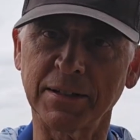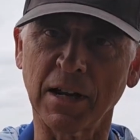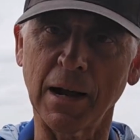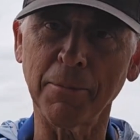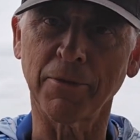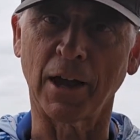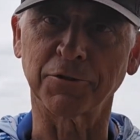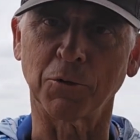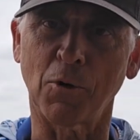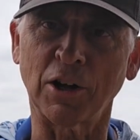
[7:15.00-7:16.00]
In the meantime,
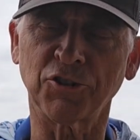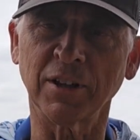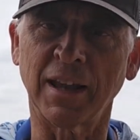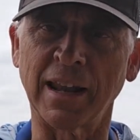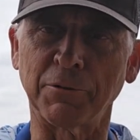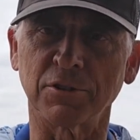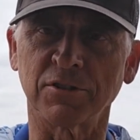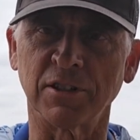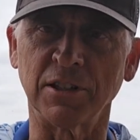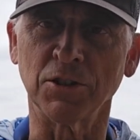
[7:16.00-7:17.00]
thanks for watching, and I
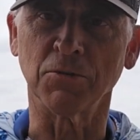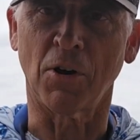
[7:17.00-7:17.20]
will see